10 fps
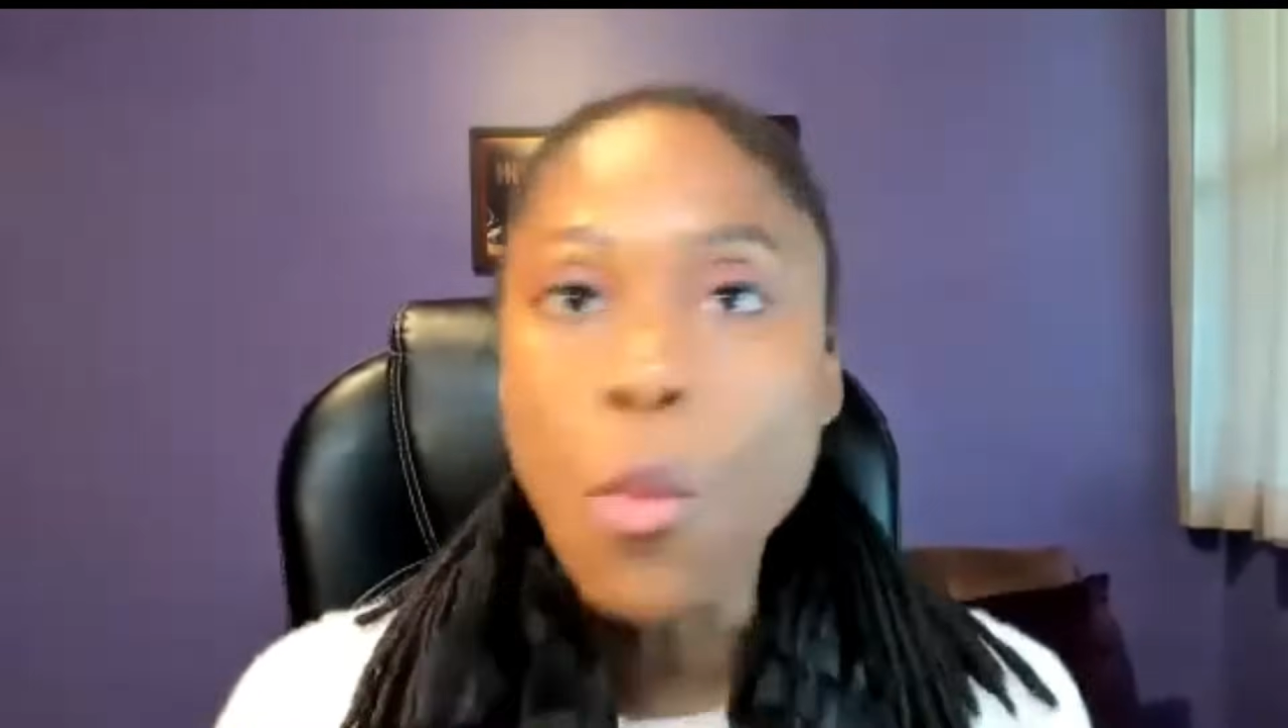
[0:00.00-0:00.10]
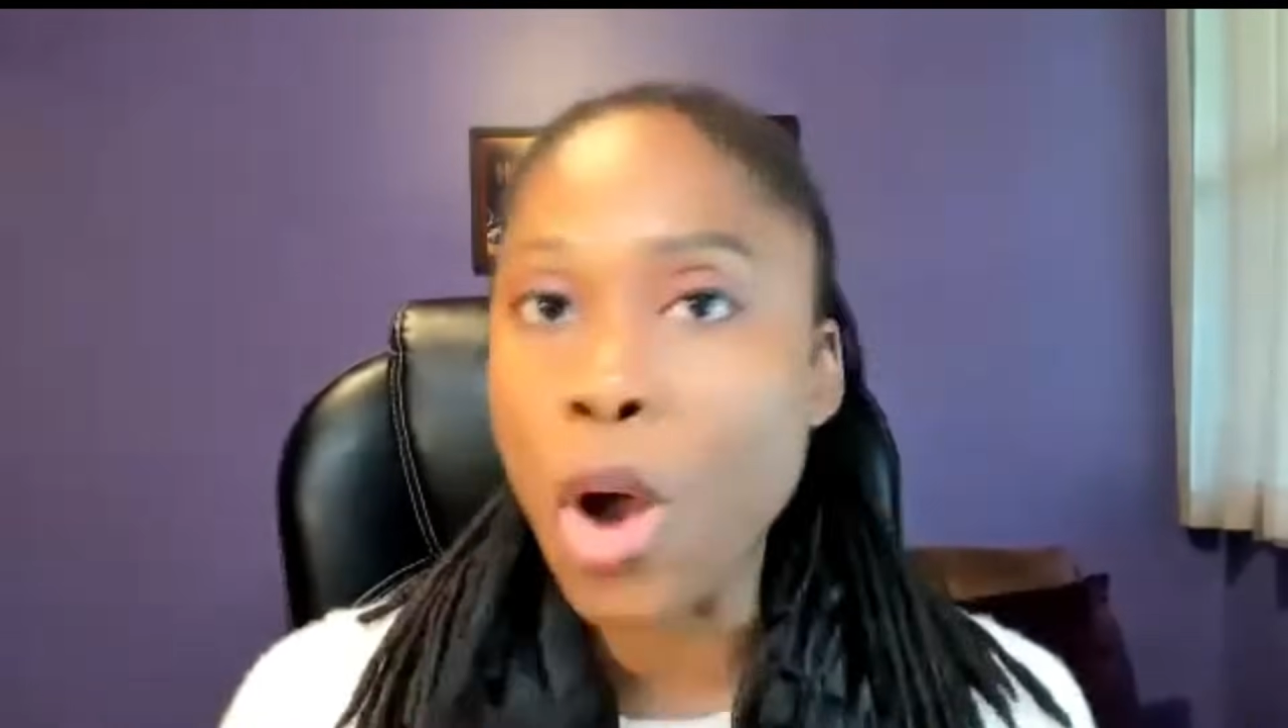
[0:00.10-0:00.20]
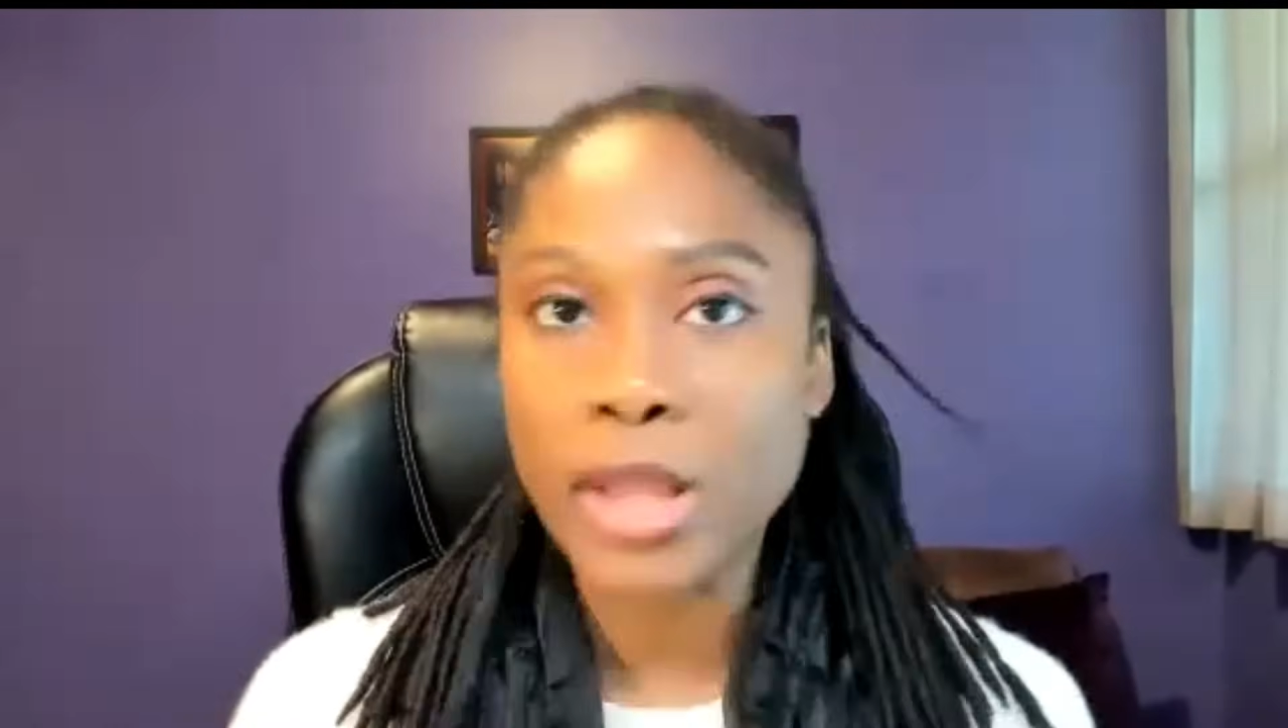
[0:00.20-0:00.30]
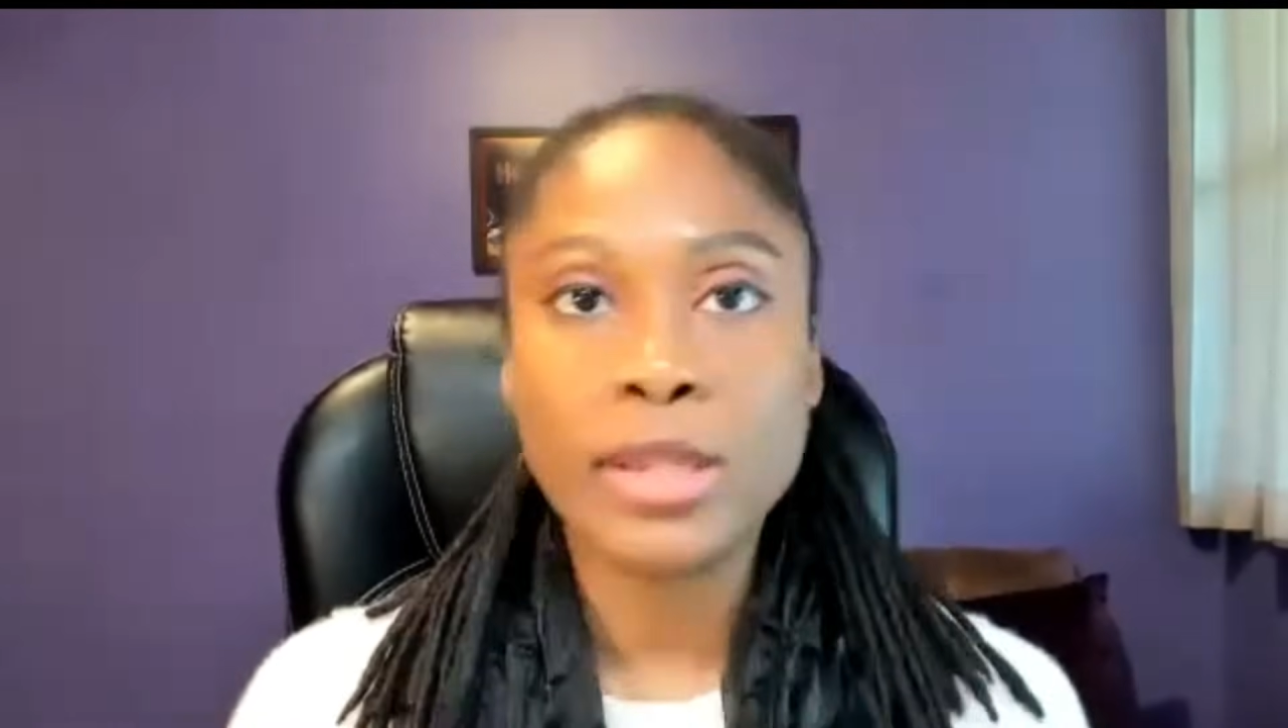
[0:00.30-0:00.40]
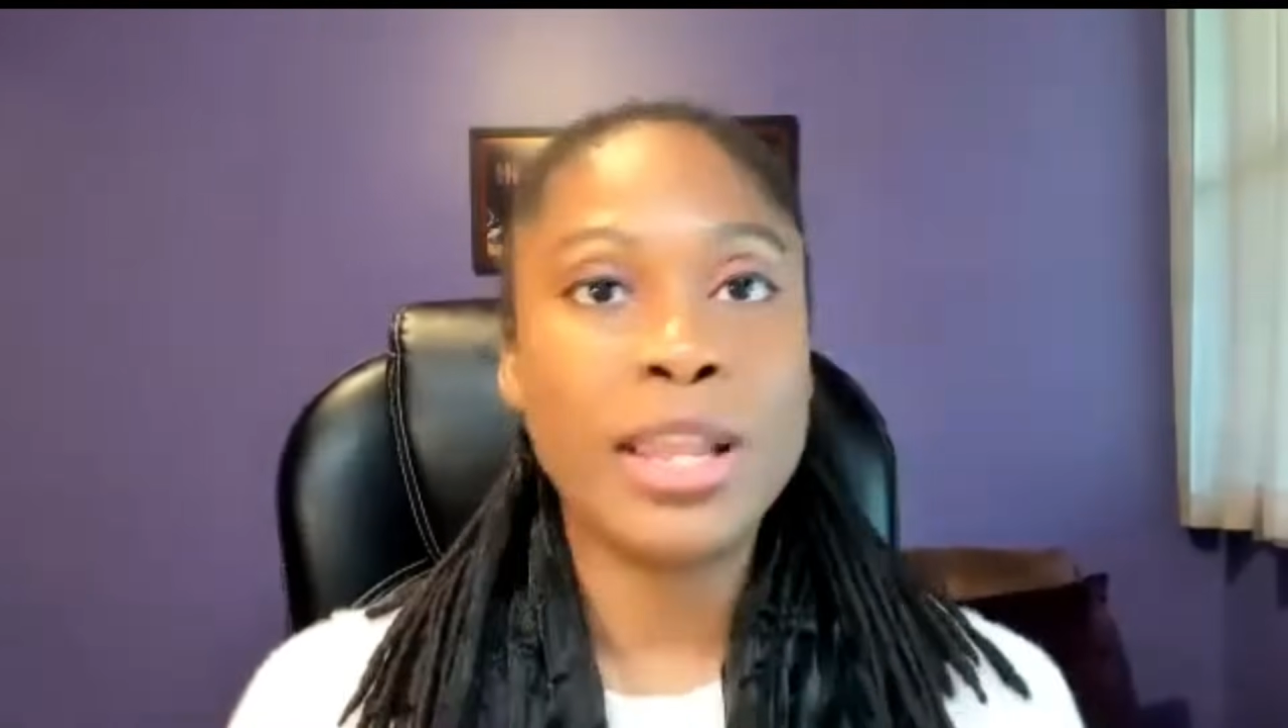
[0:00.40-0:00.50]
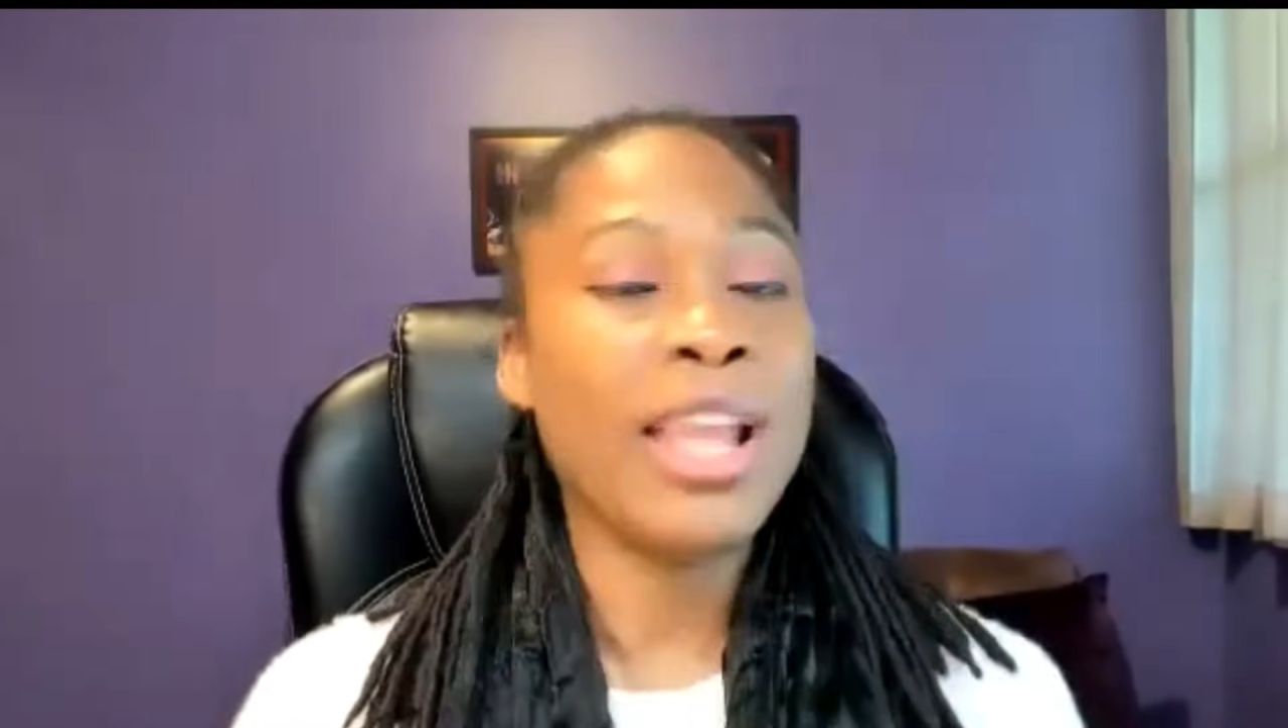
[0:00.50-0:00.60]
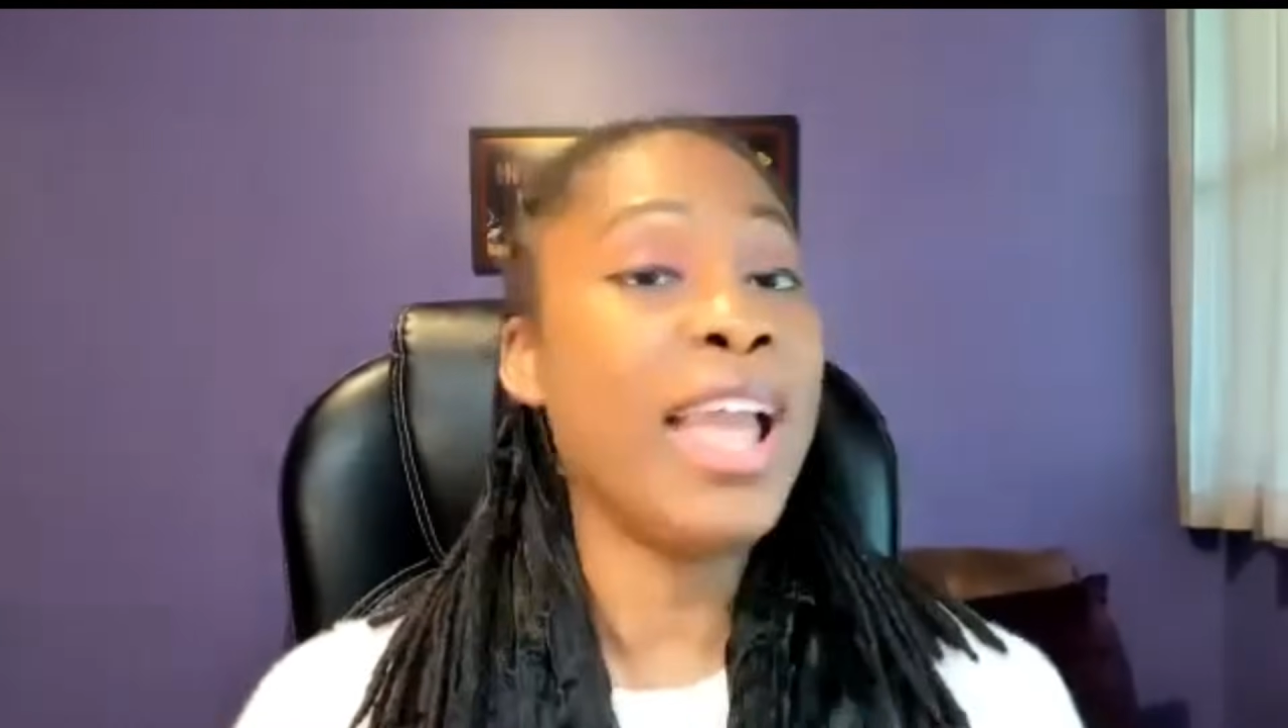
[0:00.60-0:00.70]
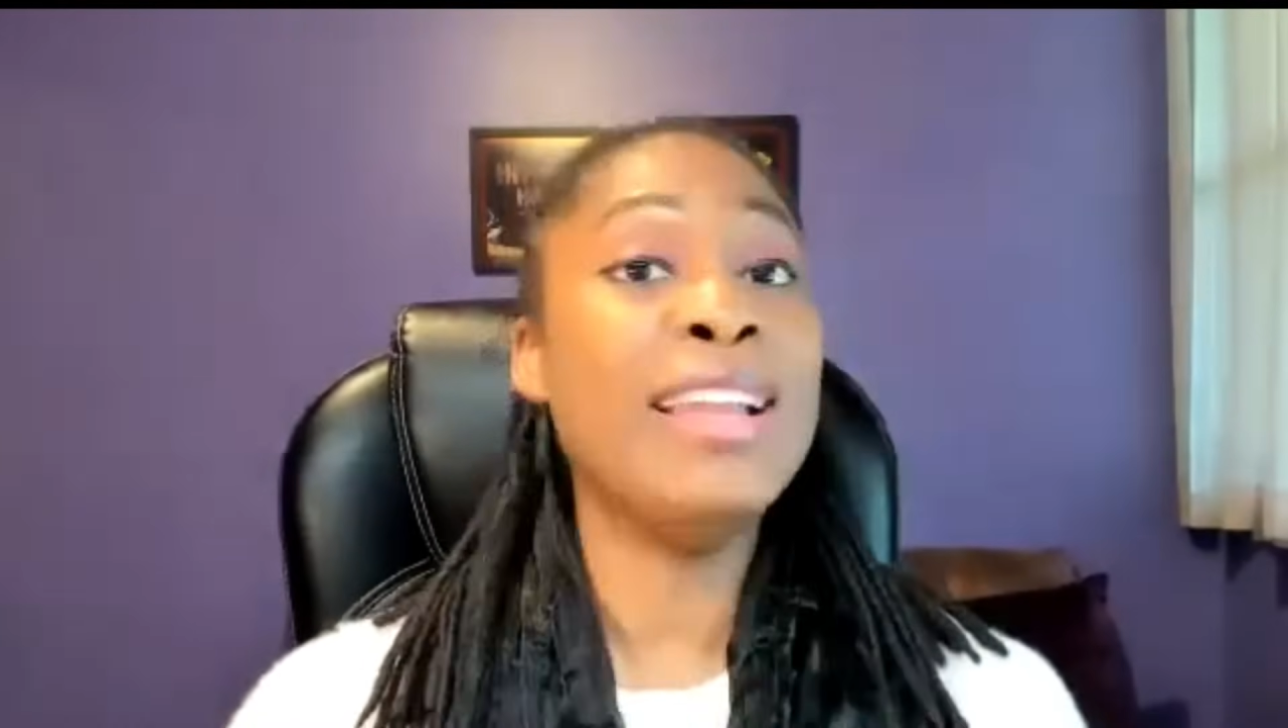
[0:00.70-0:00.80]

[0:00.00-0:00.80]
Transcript: one